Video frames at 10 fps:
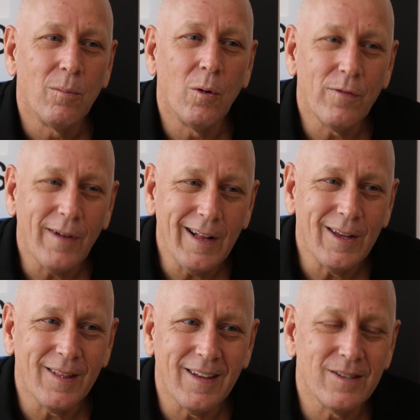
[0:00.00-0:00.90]
more
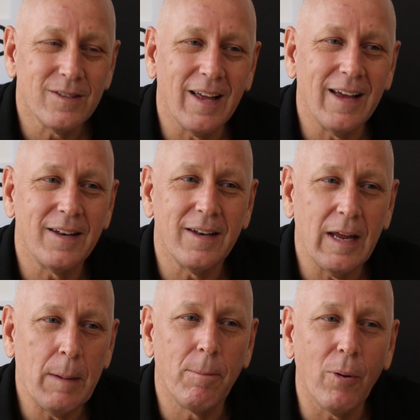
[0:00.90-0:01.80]
failure, there's that
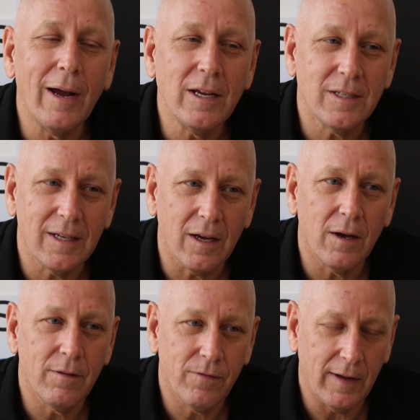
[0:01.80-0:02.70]
embracing
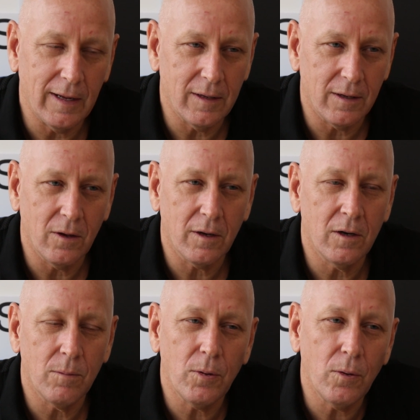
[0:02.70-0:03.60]
of failure, not
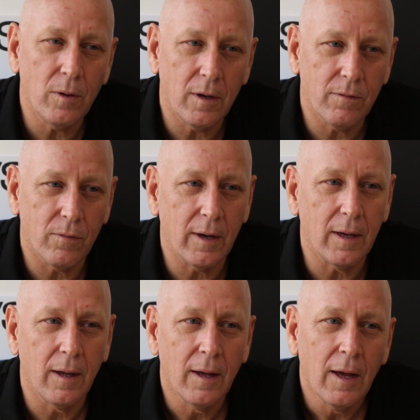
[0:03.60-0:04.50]
in a punitive
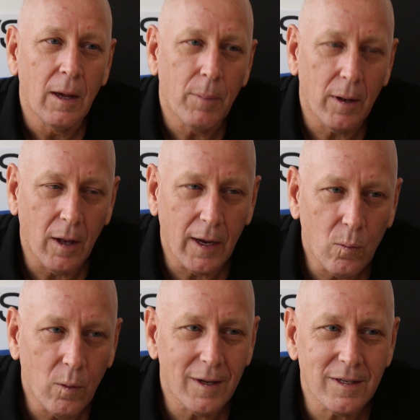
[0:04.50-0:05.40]
way, but
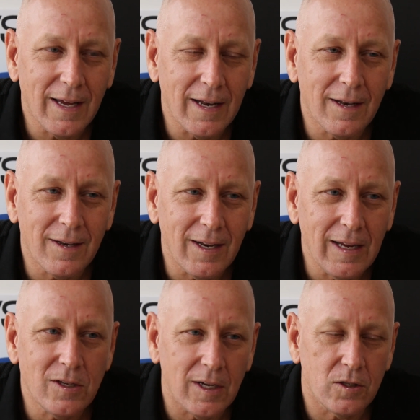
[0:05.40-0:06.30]
like what is that teach